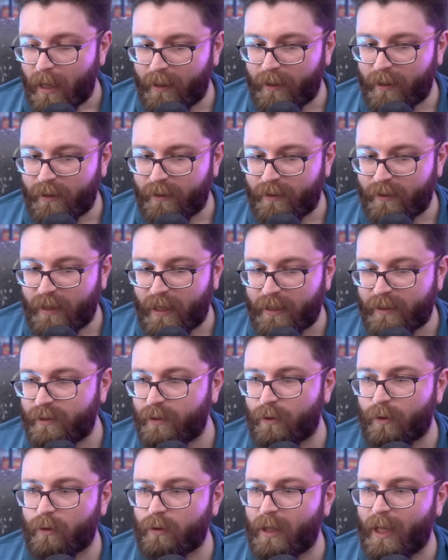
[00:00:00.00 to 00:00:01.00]

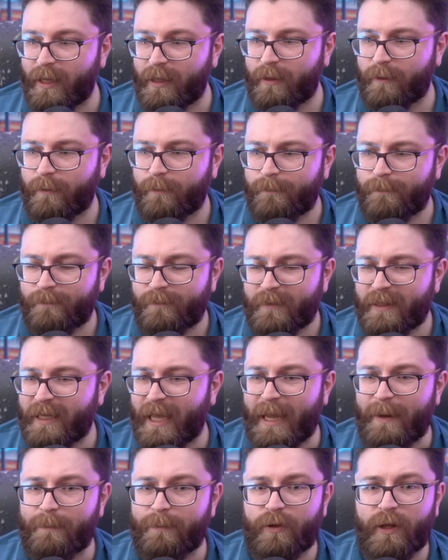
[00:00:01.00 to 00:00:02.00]
There are like
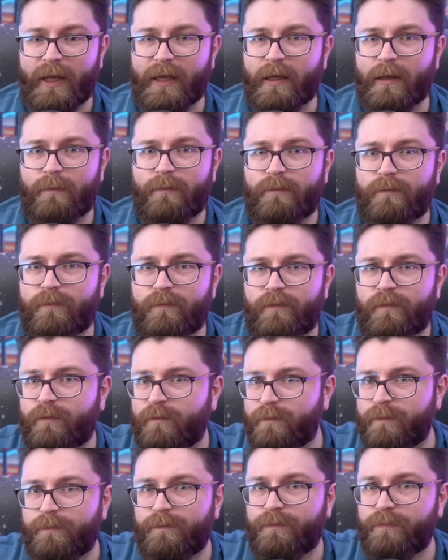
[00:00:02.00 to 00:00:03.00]
gameplay
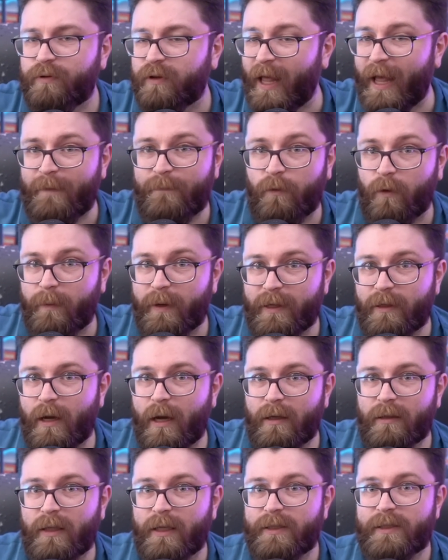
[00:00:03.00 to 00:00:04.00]
platforming
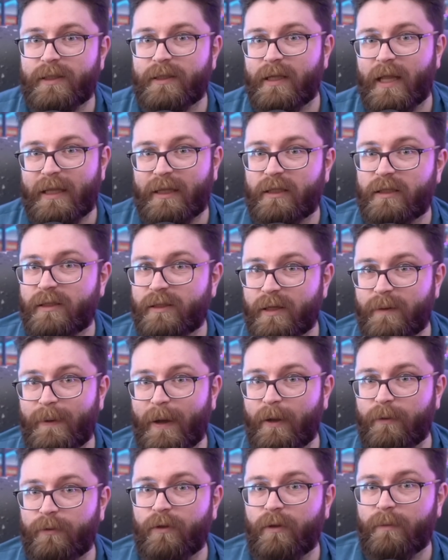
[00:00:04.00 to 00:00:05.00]
gauntlets, and that's
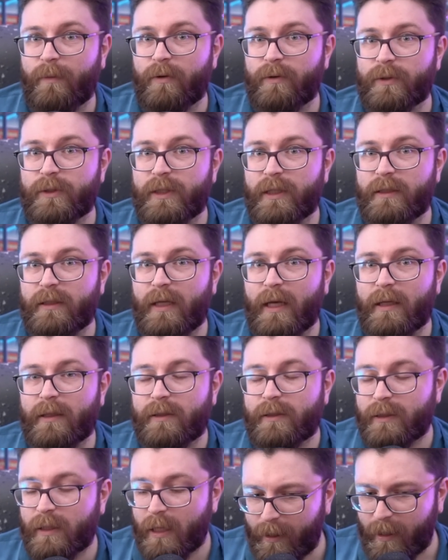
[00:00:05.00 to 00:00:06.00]
about the most it
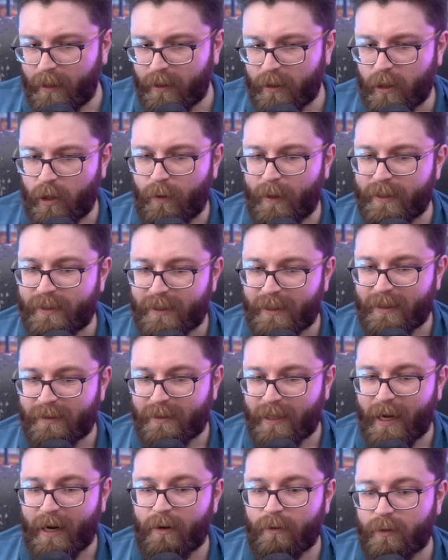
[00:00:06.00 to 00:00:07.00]
gets. You know, it's an
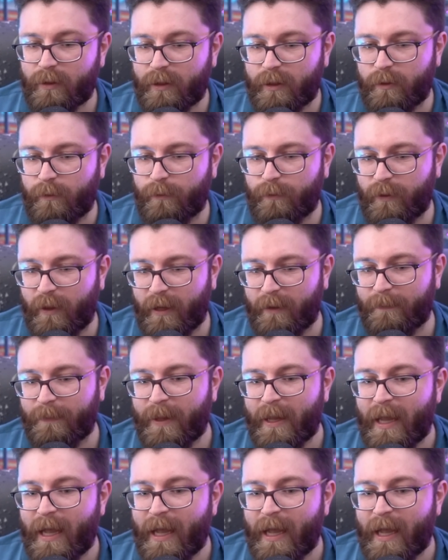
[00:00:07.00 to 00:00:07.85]
entirely new thing.